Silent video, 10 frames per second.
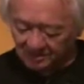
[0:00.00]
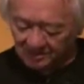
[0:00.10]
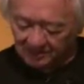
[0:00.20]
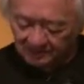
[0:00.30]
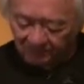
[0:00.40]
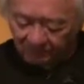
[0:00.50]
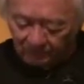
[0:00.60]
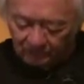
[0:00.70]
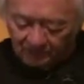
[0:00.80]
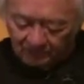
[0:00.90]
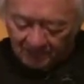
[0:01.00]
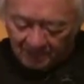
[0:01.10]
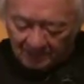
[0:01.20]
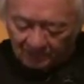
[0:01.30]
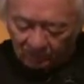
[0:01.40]
as the first
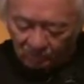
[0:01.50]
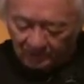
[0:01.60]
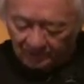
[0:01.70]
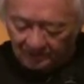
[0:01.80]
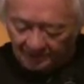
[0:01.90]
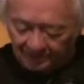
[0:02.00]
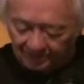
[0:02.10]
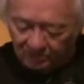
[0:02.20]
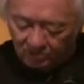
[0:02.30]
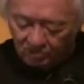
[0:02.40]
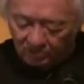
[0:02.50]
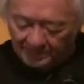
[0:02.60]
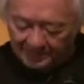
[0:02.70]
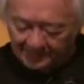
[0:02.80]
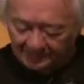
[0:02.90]
line of one late poem
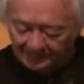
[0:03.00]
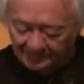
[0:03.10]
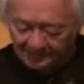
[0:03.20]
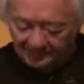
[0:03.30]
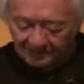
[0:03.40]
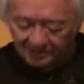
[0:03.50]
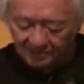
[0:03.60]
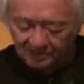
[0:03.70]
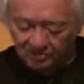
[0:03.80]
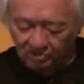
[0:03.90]
has it, to